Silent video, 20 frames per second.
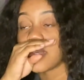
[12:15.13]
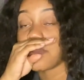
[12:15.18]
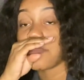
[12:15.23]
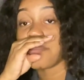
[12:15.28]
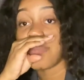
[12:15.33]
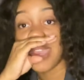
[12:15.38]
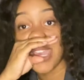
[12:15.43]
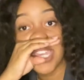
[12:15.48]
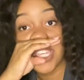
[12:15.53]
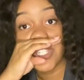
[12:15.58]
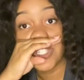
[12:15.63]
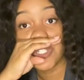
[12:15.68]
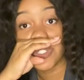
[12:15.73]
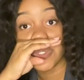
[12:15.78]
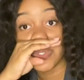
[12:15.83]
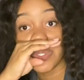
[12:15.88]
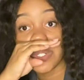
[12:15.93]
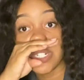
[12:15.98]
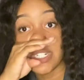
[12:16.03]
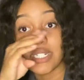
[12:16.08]
Make
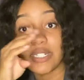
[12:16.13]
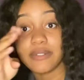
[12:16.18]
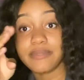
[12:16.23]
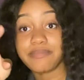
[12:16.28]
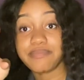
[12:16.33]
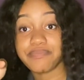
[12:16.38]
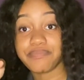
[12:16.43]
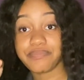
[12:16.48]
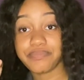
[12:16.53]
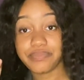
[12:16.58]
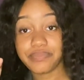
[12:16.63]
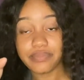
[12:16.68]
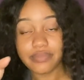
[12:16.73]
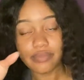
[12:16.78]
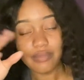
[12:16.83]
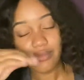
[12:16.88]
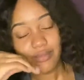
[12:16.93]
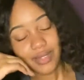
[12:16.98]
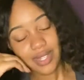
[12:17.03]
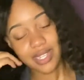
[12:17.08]
sure,
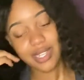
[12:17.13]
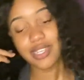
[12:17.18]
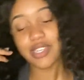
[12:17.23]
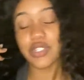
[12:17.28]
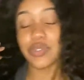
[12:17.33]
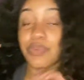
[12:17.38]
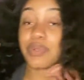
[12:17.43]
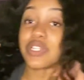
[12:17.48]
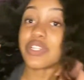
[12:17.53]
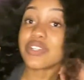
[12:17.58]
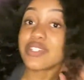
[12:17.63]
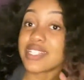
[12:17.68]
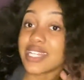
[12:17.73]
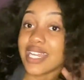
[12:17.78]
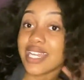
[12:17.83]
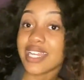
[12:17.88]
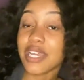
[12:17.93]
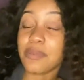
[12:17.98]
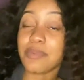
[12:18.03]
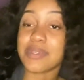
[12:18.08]
because when you're
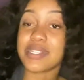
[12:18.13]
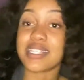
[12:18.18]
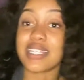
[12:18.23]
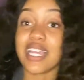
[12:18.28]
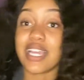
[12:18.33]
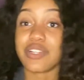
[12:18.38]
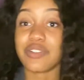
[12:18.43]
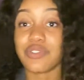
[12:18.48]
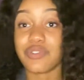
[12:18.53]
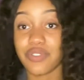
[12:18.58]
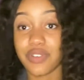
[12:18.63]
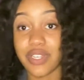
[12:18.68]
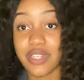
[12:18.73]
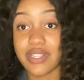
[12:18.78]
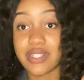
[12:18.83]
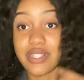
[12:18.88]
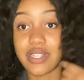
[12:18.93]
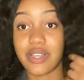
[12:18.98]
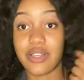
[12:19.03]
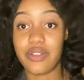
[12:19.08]
setting up a schedule for
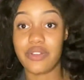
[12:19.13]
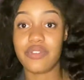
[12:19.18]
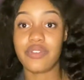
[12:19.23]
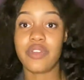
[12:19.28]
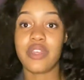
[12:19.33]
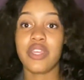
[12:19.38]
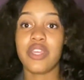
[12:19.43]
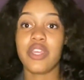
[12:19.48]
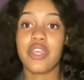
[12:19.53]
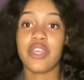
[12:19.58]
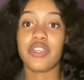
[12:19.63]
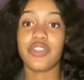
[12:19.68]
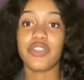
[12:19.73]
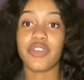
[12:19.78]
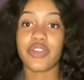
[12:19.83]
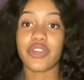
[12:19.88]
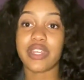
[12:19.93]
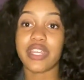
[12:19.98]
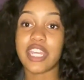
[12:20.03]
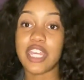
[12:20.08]
yourself,
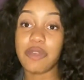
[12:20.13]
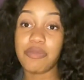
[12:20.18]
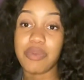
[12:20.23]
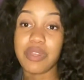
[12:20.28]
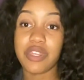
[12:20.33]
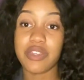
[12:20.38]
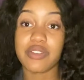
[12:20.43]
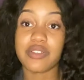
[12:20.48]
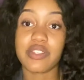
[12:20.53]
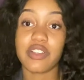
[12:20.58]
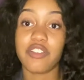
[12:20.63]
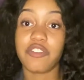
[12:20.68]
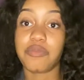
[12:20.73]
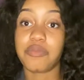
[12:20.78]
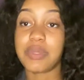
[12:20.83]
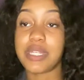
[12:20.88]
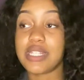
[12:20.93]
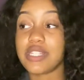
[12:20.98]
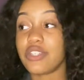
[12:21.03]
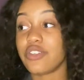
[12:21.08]
you're keeping yourself
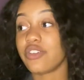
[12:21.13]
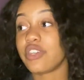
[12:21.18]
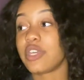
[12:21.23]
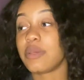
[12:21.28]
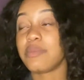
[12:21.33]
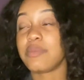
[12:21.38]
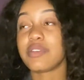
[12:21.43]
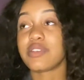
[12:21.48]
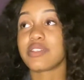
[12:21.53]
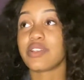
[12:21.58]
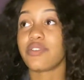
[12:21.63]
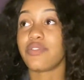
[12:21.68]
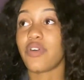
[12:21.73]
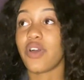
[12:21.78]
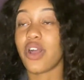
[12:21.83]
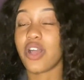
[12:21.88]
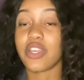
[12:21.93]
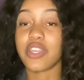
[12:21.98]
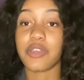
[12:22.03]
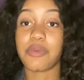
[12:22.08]
busy, you're keeping yourself
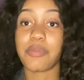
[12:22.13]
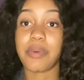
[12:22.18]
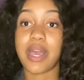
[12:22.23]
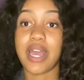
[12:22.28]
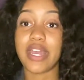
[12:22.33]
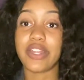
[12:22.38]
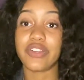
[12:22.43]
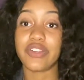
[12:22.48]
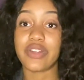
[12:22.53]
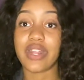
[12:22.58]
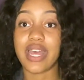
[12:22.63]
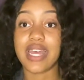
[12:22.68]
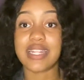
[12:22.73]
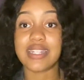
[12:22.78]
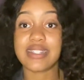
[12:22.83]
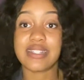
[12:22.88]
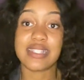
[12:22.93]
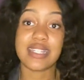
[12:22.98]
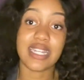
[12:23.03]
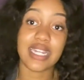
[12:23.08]
occupied, you're not
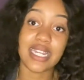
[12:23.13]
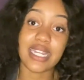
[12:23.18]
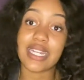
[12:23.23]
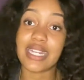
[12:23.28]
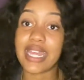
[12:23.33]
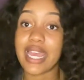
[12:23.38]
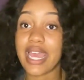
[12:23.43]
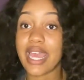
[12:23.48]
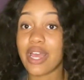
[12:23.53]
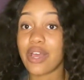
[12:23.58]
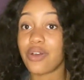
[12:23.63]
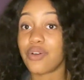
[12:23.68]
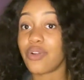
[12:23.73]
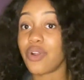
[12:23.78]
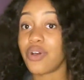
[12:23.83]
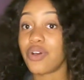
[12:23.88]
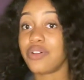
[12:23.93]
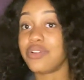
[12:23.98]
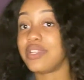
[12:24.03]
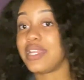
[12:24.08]
sitting down
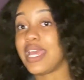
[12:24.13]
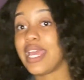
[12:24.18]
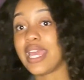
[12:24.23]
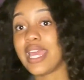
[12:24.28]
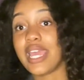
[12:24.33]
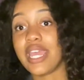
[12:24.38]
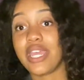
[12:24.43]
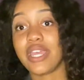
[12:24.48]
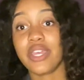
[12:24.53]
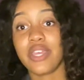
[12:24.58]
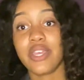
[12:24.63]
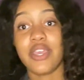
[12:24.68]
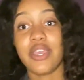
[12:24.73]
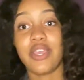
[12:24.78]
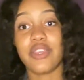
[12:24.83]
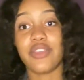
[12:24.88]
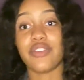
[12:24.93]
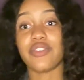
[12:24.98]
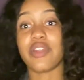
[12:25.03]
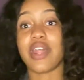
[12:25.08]
all day,
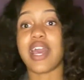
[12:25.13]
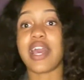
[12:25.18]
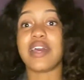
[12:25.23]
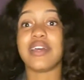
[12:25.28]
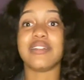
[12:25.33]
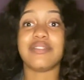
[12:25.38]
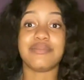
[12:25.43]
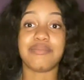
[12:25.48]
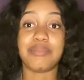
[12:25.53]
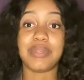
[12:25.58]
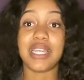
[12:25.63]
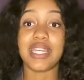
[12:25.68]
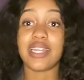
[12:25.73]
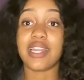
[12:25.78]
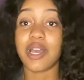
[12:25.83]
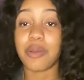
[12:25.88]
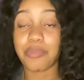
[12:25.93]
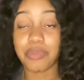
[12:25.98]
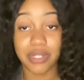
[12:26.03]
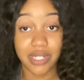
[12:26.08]
you're not being
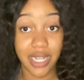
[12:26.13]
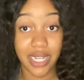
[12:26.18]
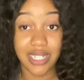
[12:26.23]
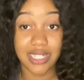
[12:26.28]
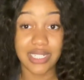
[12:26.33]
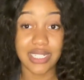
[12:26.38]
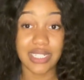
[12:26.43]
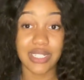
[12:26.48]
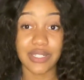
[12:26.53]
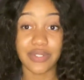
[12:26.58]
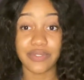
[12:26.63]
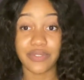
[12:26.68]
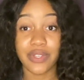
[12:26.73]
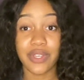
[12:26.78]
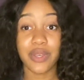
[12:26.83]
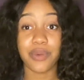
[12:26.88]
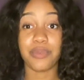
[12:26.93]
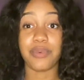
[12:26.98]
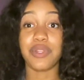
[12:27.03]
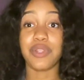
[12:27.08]
unproductive.
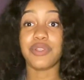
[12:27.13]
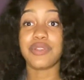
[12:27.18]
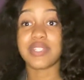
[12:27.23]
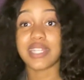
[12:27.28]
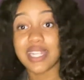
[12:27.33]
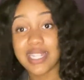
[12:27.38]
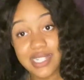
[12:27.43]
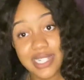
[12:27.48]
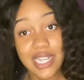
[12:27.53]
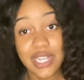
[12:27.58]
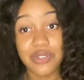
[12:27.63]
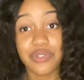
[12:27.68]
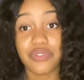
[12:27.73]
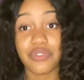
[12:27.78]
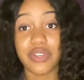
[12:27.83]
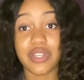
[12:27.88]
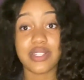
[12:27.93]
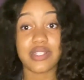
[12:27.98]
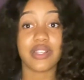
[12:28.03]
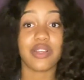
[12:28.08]
When you set a schedule
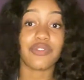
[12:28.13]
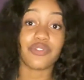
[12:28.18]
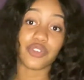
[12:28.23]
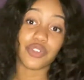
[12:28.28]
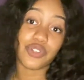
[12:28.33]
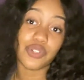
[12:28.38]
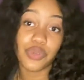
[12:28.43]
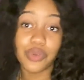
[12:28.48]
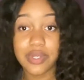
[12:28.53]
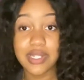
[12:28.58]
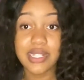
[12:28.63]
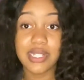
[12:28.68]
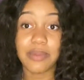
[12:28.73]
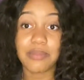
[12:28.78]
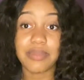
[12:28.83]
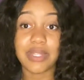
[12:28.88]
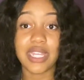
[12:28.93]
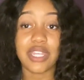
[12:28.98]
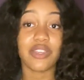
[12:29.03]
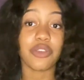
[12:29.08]
for yourself, you're doing
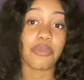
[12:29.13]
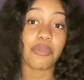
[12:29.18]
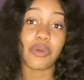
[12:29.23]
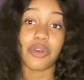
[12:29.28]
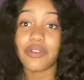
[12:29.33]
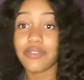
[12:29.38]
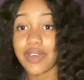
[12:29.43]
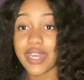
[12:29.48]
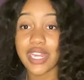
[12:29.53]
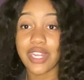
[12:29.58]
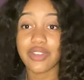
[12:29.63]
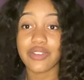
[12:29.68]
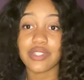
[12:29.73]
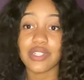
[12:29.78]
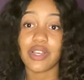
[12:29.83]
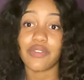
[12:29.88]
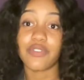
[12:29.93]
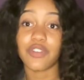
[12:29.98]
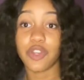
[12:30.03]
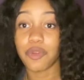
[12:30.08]
something, you're motivating
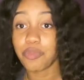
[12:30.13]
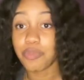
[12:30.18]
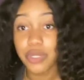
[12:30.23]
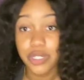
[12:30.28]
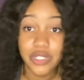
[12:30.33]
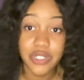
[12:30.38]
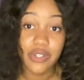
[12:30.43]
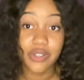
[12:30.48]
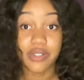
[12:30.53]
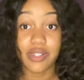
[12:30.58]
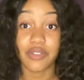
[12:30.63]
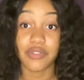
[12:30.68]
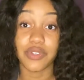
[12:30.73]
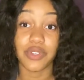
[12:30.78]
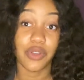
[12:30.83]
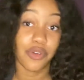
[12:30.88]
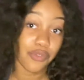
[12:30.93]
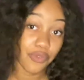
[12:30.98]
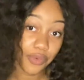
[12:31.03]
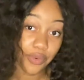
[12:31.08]
yourself, and you're pushing yourself to
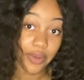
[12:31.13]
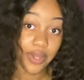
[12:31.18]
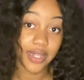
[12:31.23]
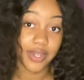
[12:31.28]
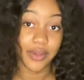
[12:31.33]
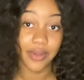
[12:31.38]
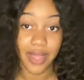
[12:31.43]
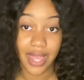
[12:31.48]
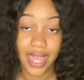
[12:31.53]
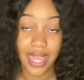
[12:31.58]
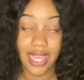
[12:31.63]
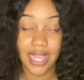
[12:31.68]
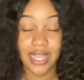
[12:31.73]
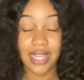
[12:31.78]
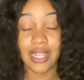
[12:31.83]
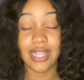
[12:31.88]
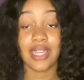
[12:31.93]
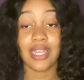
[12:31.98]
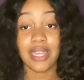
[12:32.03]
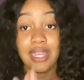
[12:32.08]
go forward, okay?
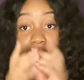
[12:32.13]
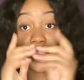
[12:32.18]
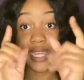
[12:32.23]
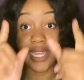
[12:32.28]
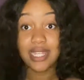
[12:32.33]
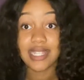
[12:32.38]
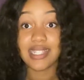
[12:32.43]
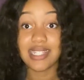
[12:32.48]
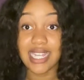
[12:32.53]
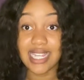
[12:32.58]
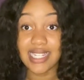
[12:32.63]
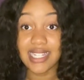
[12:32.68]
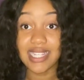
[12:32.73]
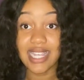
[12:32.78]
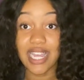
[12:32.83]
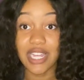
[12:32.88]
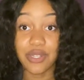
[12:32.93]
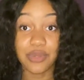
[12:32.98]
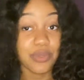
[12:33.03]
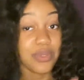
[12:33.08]
Set
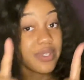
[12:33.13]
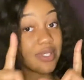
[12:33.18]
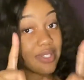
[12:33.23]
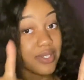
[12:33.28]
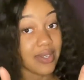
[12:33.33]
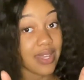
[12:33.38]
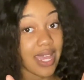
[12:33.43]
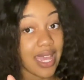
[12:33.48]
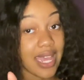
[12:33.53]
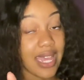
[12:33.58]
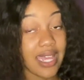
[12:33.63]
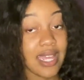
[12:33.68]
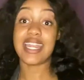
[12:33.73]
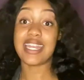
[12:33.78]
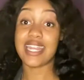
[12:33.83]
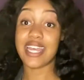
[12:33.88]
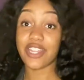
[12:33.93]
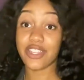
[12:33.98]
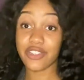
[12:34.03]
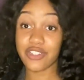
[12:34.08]
schedules, okay?
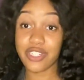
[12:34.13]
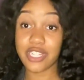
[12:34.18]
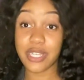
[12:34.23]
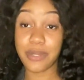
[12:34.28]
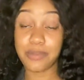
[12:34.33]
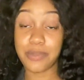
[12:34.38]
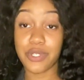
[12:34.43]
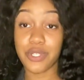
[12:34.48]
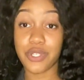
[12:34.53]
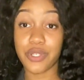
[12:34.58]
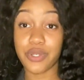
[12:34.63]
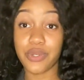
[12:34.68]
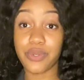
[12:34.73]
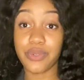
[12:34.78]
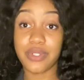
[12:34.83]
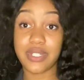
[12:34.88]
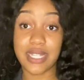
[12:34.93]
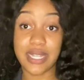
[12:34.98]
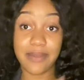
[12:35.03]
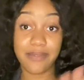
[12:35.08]
Another tip
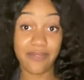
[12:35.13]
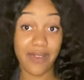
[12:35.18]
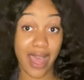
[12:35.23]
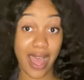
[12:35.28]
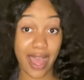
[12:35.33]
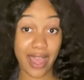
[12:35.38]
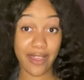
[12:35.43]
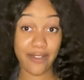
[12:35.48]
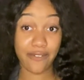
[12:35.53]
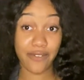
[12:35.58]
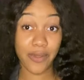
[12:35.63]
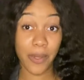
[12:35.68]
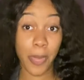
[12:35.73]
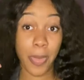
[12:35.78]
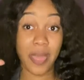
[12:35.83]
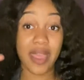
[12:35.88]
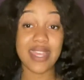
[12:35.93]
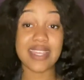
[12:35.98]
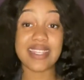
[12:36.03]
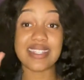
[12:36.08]
2, tip 5,
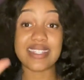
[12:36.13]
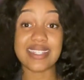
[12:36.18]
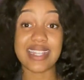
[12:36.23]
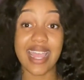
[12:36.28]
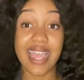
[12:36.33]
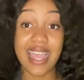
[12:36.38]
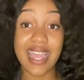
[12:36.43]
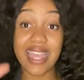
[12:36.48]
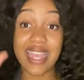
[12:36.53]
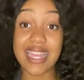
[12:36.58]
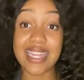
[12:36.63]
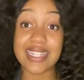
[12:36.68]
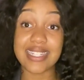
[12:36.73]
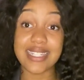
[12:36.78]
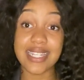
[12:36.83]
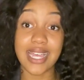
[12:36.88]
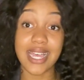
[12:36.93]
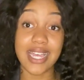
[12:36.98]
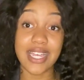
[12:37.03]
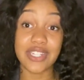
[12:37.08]
stay in
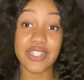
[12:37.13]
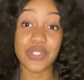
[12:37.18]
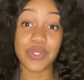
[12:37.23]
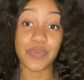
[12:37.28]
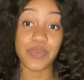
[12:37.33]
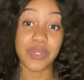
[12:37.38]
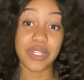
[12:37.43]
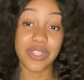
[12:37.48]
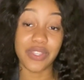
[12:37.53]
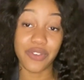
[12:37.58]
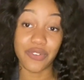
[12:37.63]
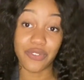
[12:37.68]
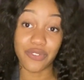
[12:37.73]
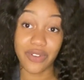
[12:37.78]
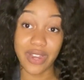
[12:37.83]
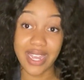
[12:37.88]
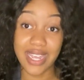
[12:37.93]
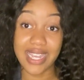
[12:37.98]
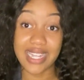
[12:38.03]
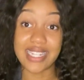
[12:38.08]
touch with your
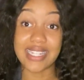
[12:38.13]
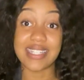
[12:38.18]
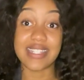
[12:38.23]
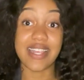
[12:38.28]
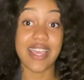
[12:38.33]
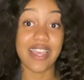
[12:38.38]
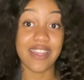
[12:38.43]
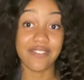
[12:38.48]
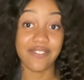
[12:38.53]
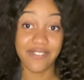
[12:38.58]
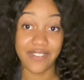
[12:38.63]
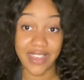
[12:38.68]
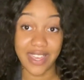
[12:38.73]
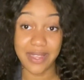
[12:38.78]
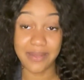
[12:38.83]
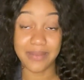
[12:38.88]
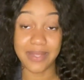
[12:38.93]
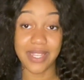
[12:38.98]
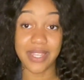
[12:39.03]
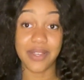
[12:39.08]
friends and
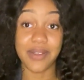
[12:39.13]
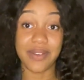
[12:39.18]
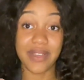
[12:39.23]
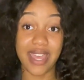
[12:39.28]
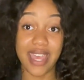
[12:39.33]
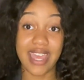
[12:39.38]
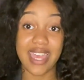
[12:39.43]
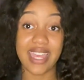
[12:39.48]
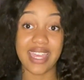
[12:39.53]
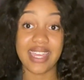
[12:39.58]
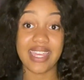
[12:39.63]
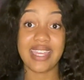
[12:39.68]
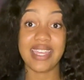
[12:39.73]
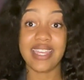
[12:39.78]
family, okay?